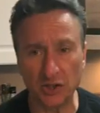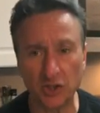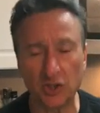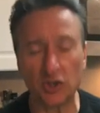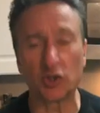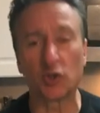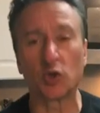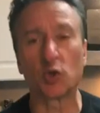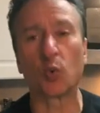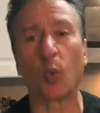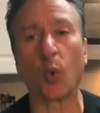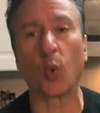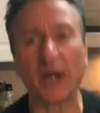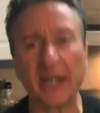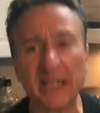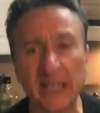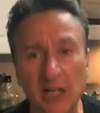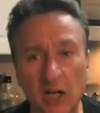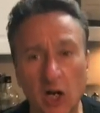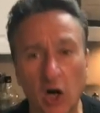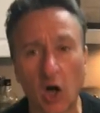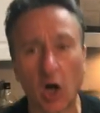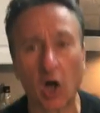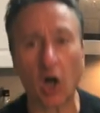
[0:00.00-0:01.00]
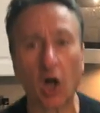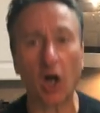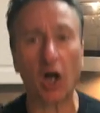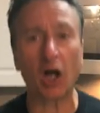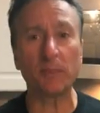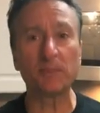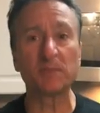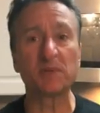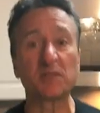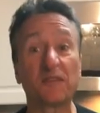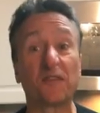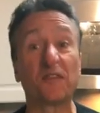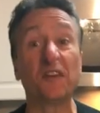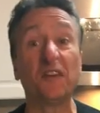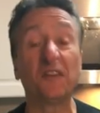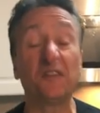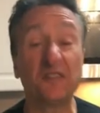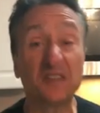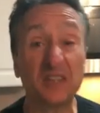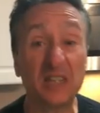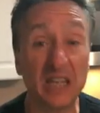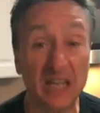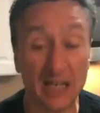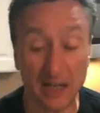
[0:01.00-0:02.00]
20 carbs,
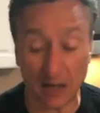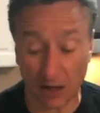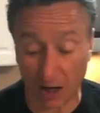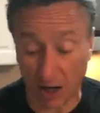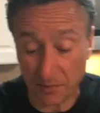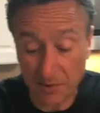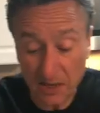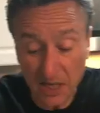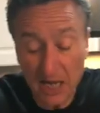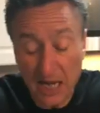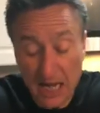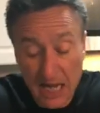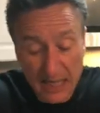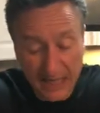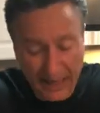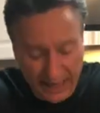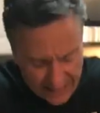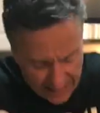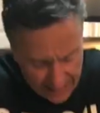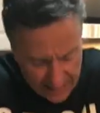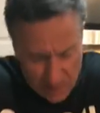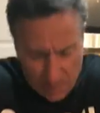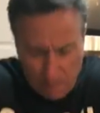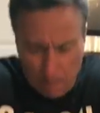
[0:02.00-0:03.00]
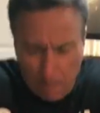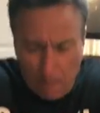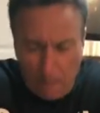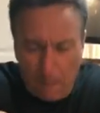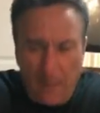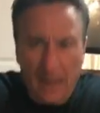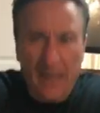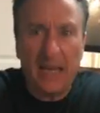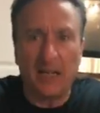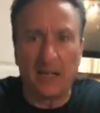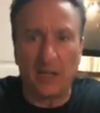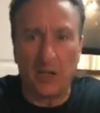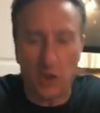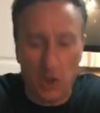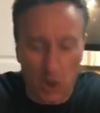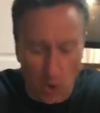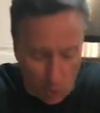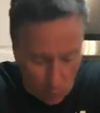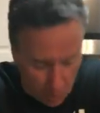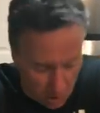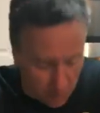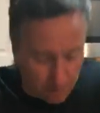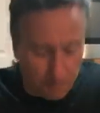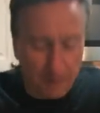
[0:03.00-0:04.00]
15 carbs. This big,
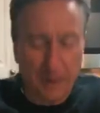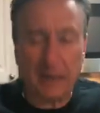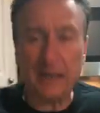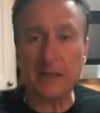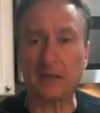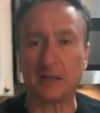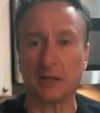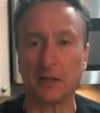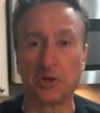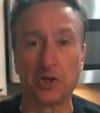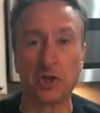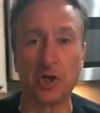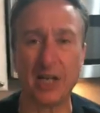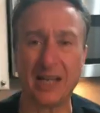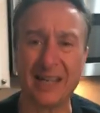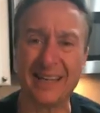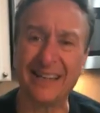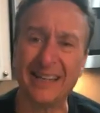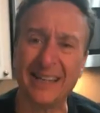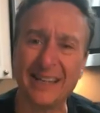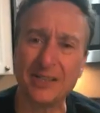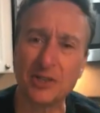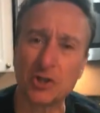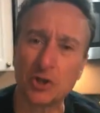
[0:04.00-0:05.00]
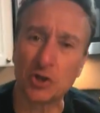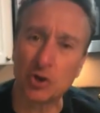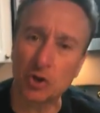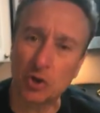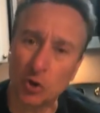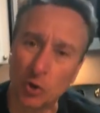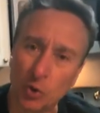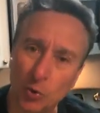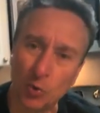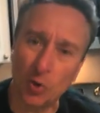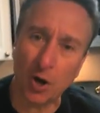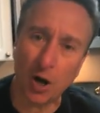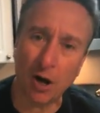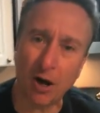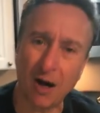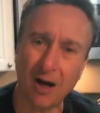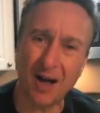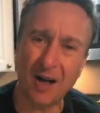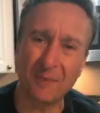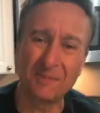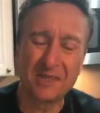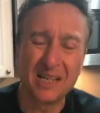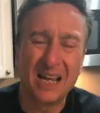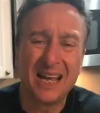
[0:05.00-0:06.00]
huge piece of chicken is 2
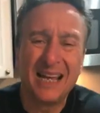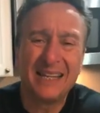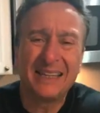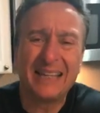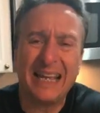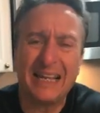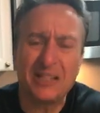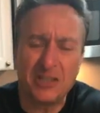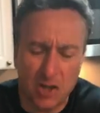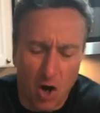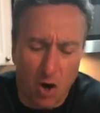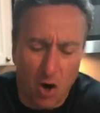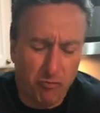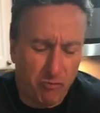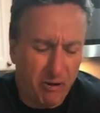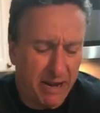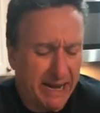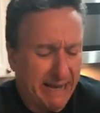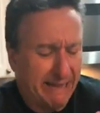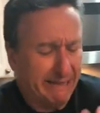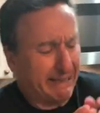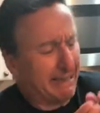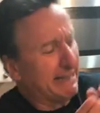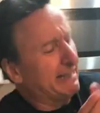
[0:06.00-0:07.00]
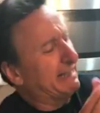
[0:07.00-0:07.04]
carbs. There's no reason to